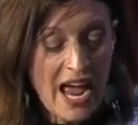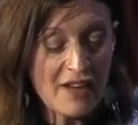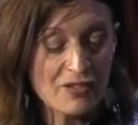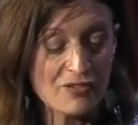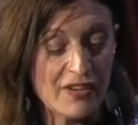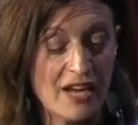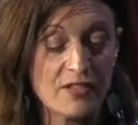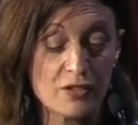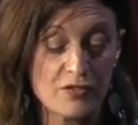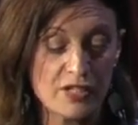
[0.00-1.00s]
After
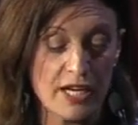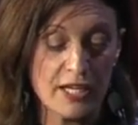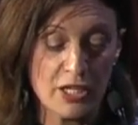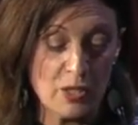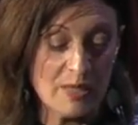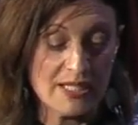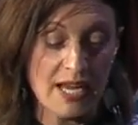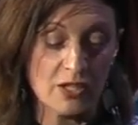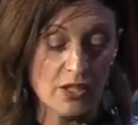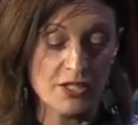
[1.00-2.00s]
5 years of study,
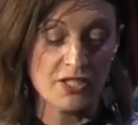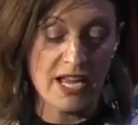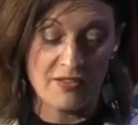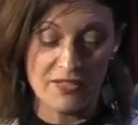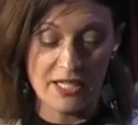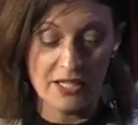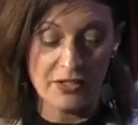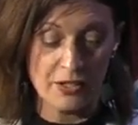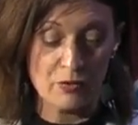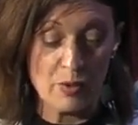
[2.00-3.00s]
Qbtech launched an
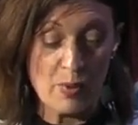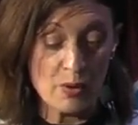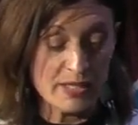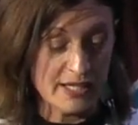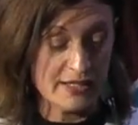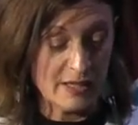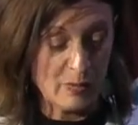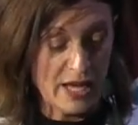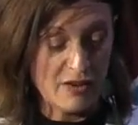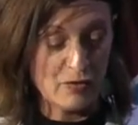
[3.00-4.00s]
FDA-cleared remote testing
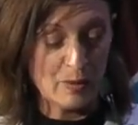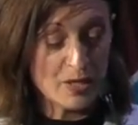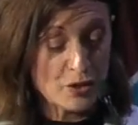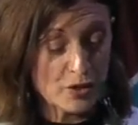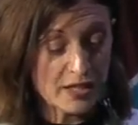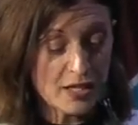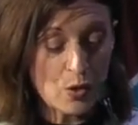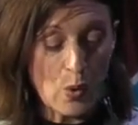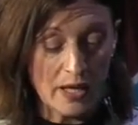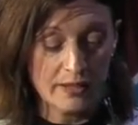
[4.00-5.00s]
platform, ensuring
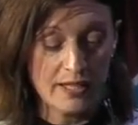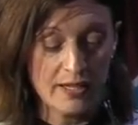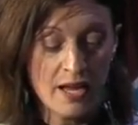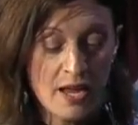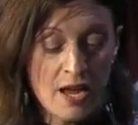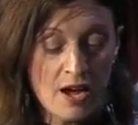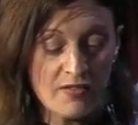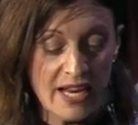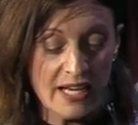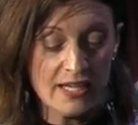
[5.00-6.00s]
that quality
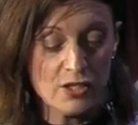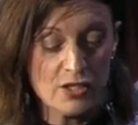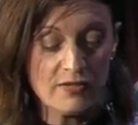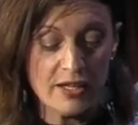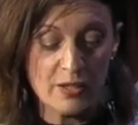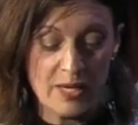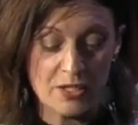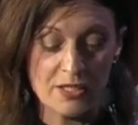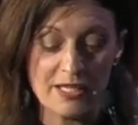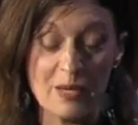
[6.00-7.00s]
of ADHD
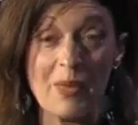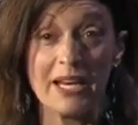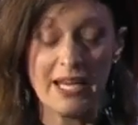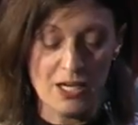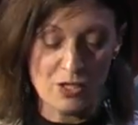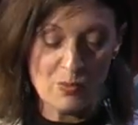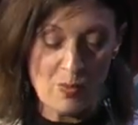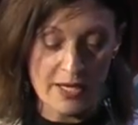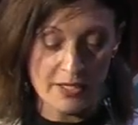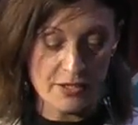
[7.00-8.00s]
evaluations and medication
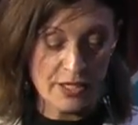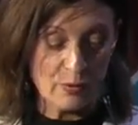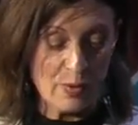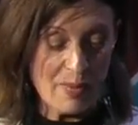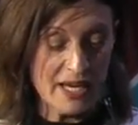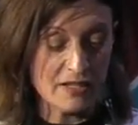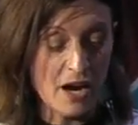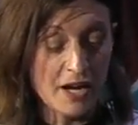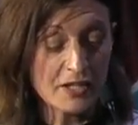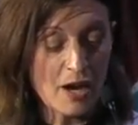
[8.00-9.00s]
monitoring remained
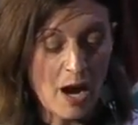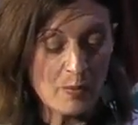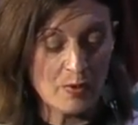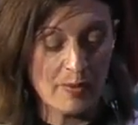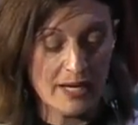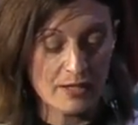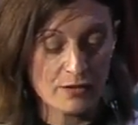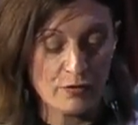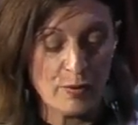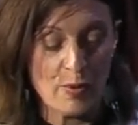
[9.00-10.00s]

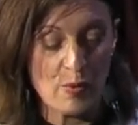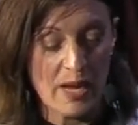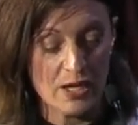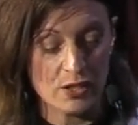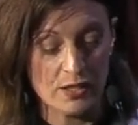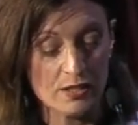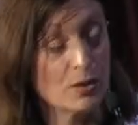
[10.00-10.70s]
uncompromised for remote patients.